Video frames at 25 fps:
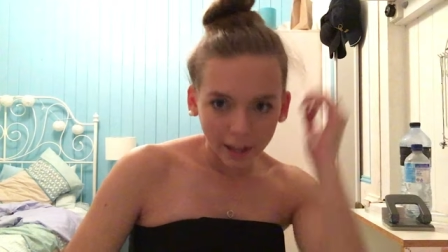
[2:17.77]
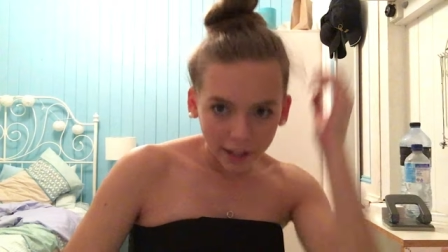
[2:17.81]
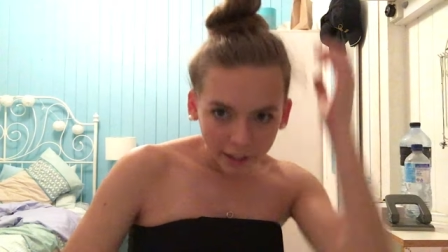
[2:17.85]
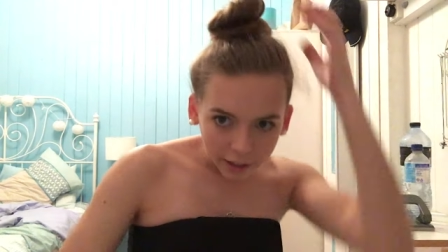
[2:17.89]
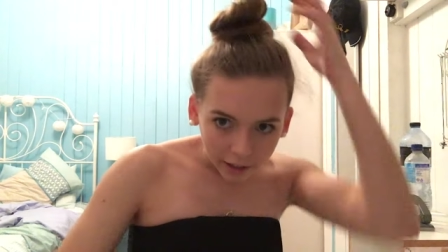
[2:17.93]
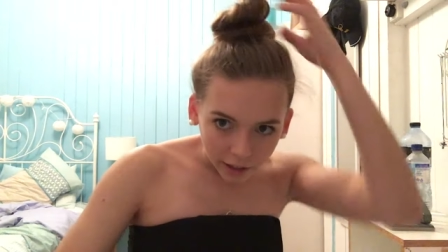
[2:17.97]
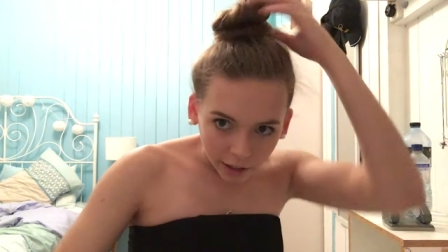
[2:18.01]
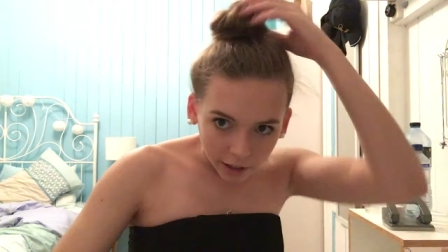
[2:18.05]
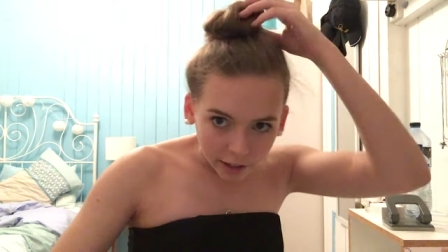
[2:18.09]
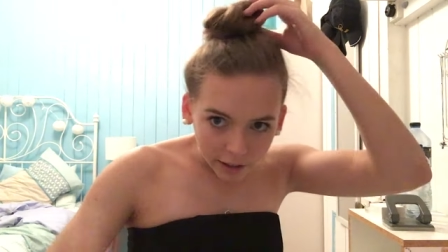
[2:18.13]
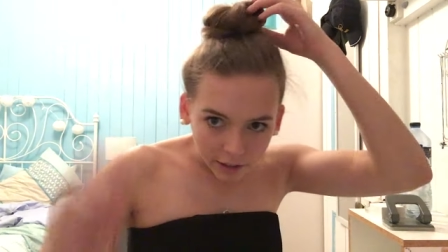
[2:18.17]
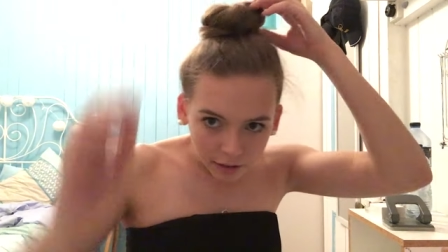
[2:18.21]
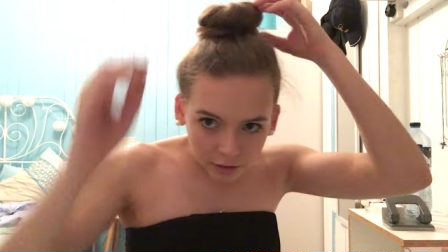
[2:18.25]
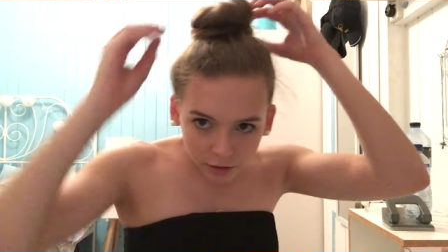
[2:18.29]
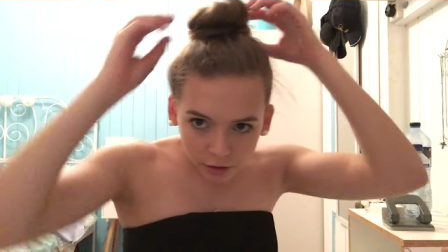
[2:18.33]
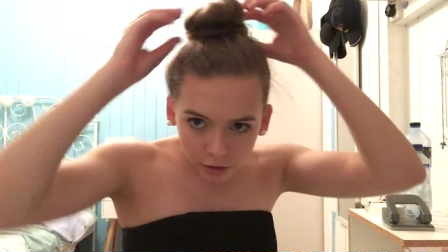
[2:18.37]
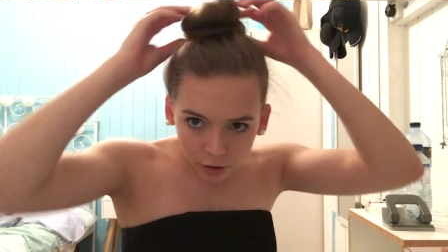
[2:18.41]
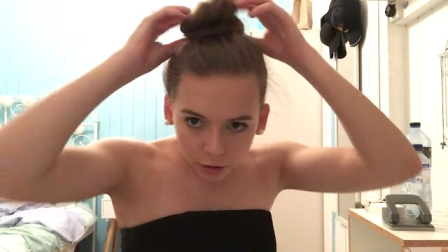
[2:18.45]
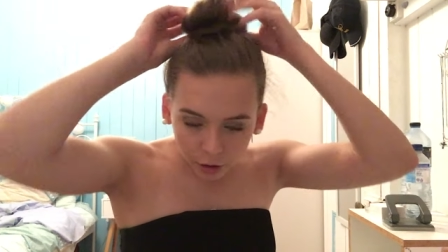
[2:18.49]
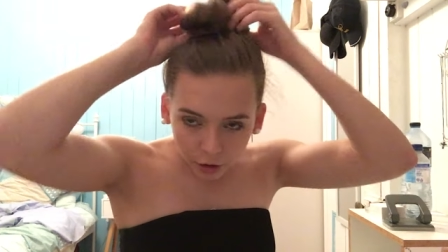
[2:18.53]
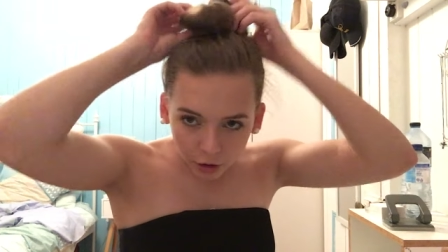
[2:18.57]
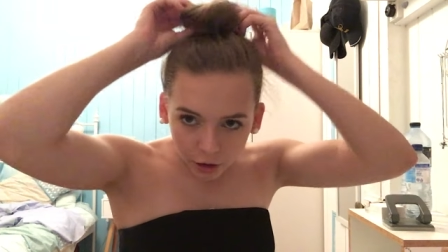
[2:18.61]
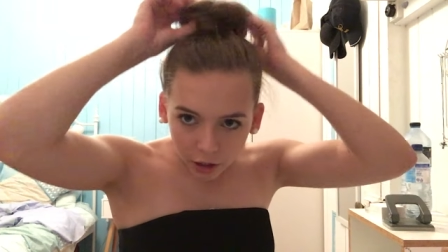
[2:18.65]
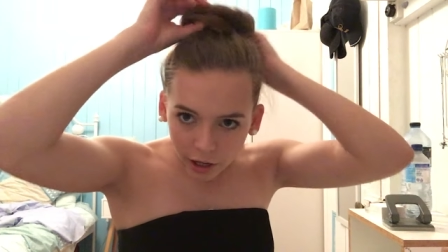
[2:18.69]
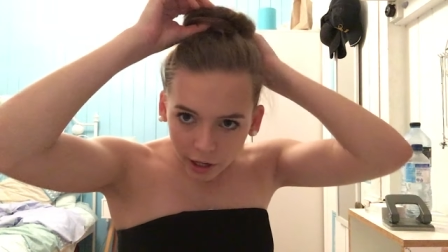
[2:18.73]
Hey guys, so
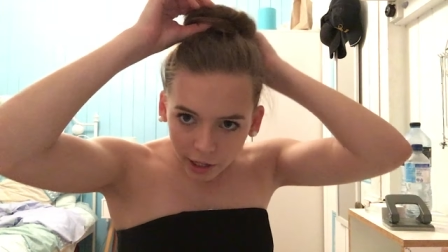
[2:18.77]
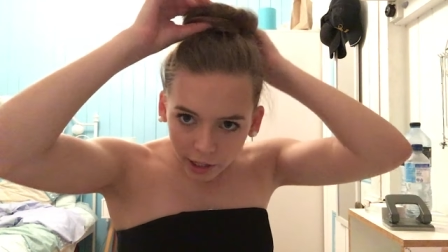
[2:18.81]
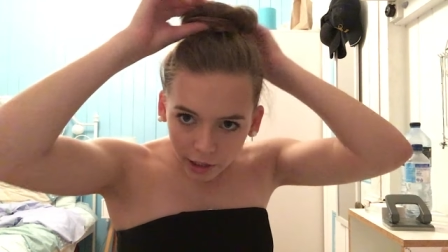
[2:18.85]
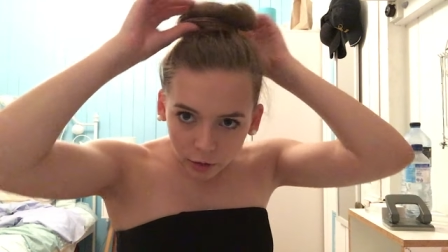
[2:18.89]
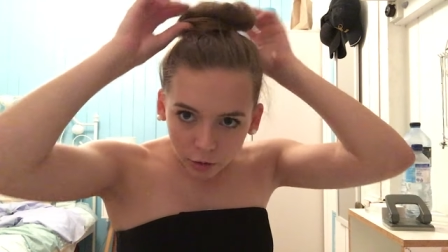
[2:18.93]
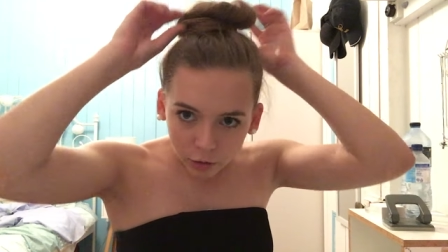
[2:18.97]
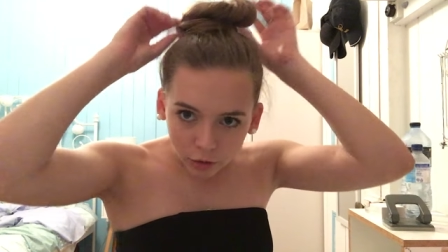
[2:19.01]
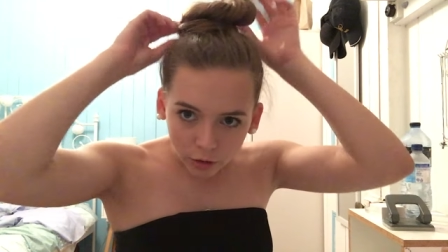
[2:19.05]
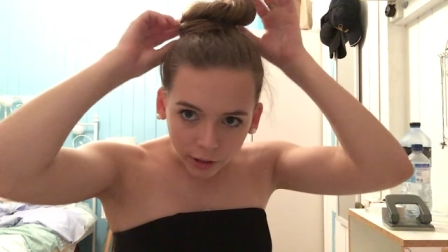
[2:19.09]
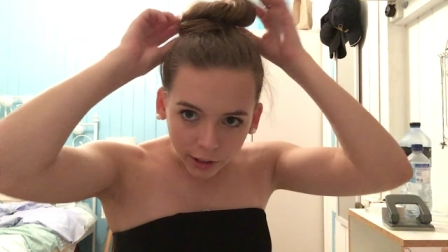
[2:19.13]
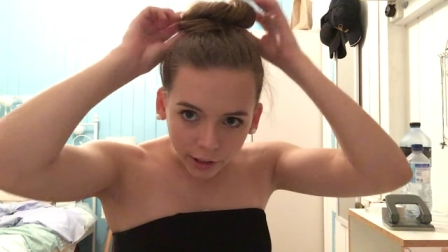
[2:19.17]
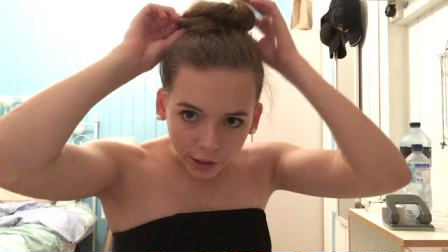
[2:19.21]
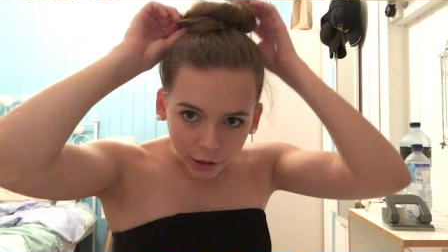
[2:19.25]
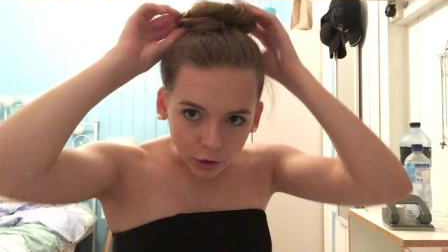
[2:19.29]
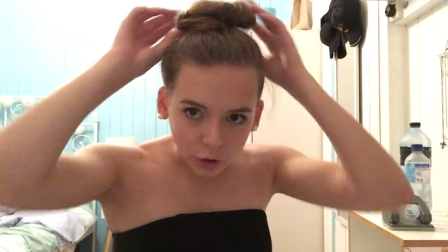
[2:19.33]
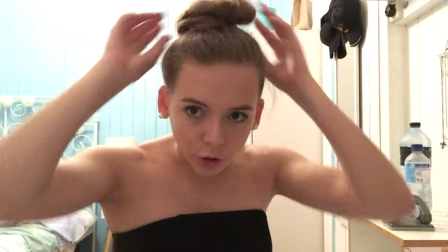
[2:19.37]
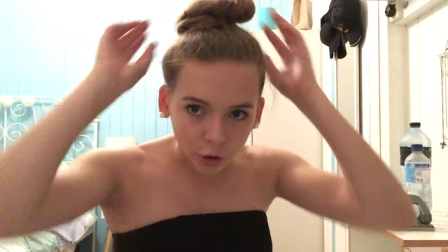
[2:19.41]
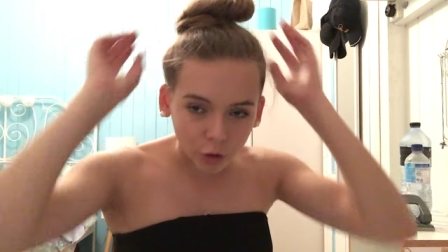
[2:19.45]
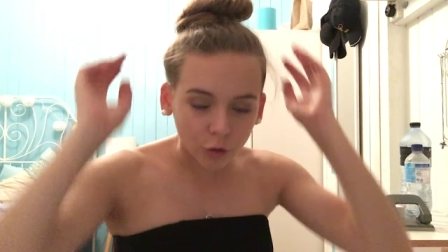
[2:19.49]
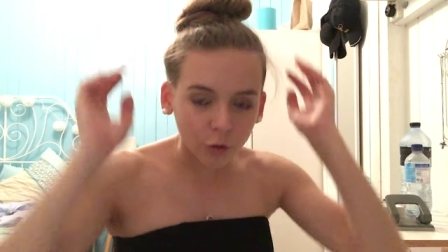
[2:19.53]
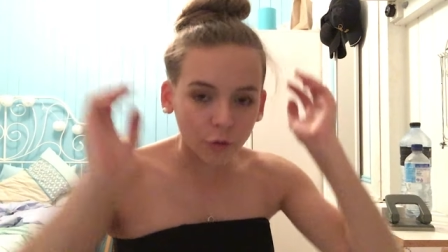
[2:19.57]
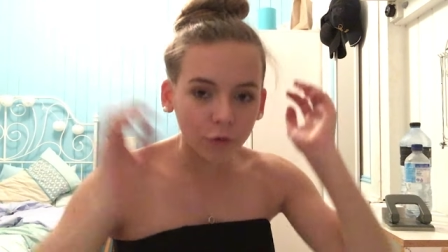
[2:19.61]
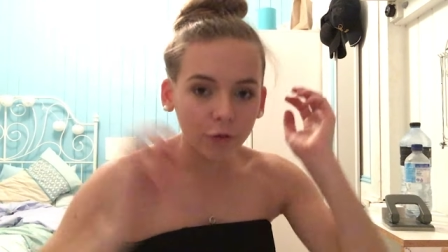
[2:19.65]
I look like a total